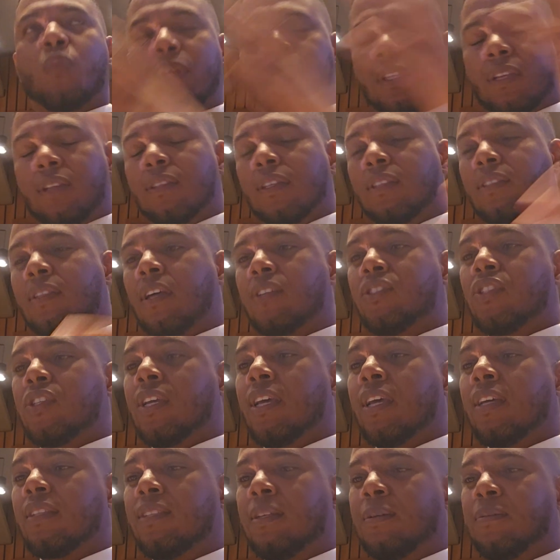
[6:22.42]
within the Dutch
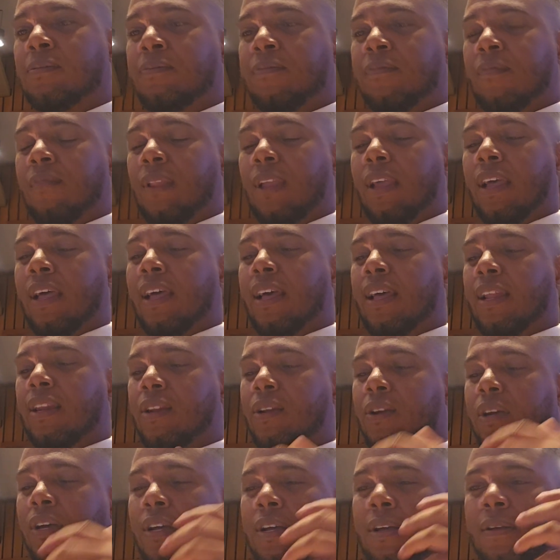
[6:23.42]
kingdom,
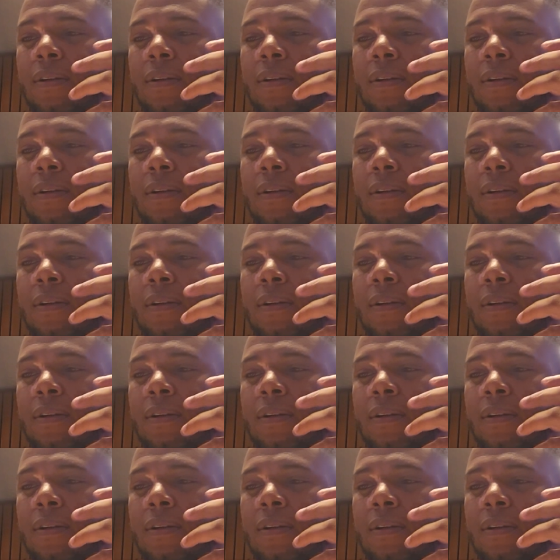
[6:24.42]
and